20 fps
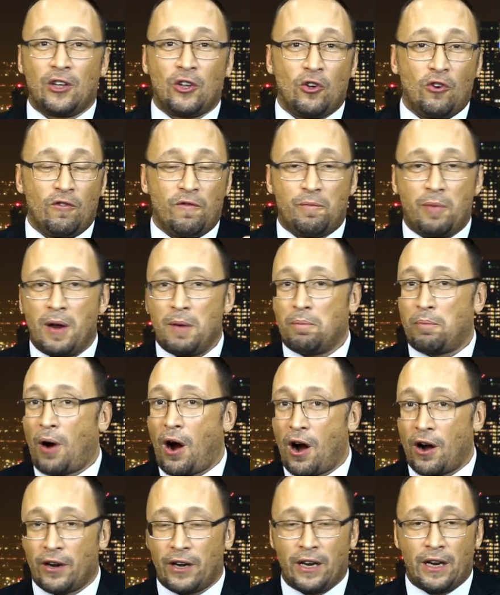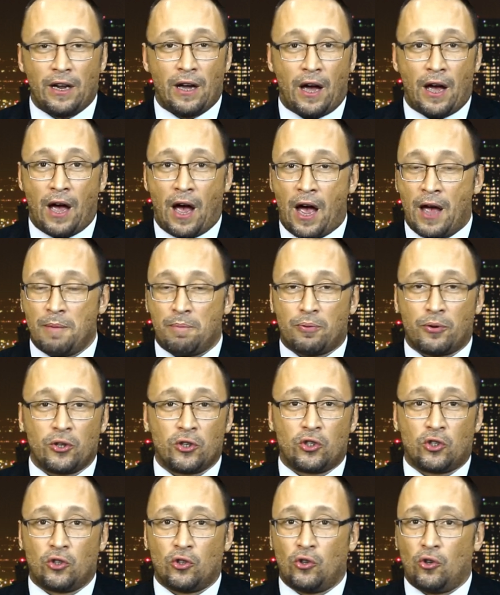You've been partying, I
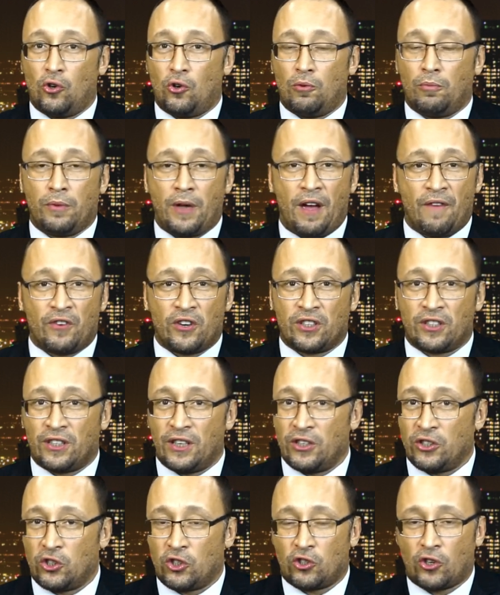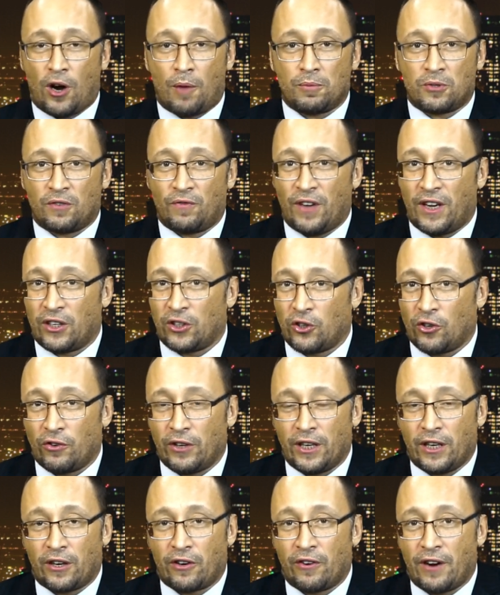presume, ever since Trump's
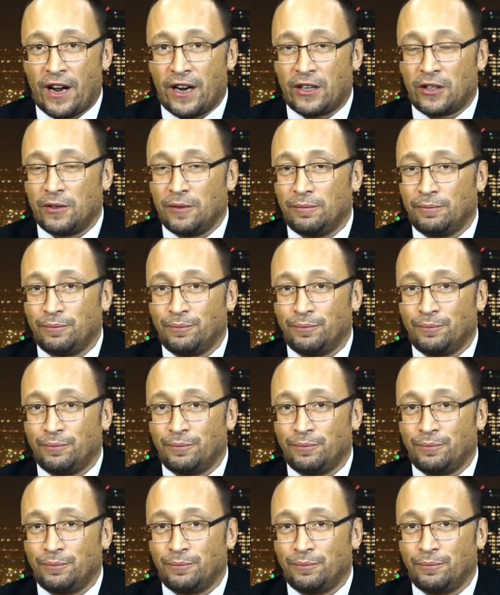victory, correct?